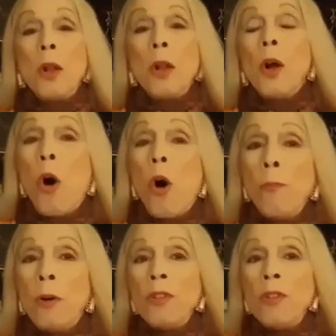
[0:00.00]

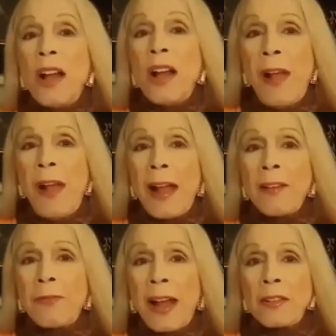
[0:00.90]
Hormones
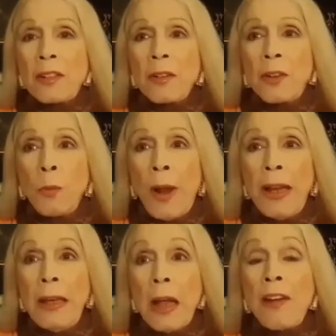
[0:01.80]
affect the
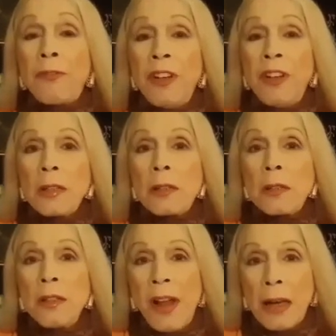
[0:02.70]
way a
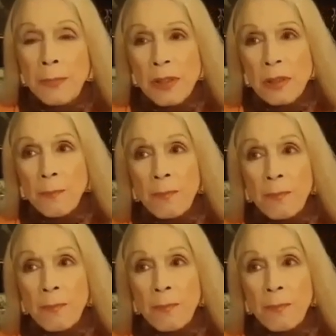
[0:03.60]
fetus develops.